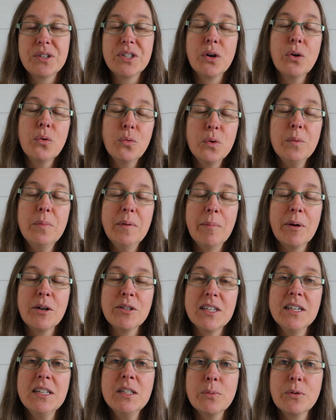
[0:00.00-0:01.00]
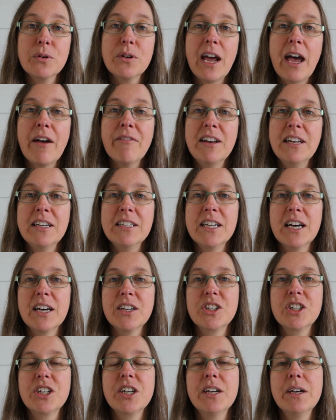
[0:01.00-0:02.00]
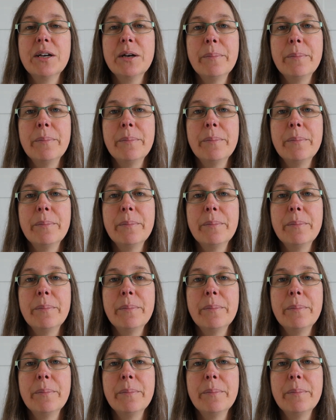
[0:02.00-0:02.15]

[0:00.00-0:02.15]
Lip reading: so it would be most sensible to have it in Dutch.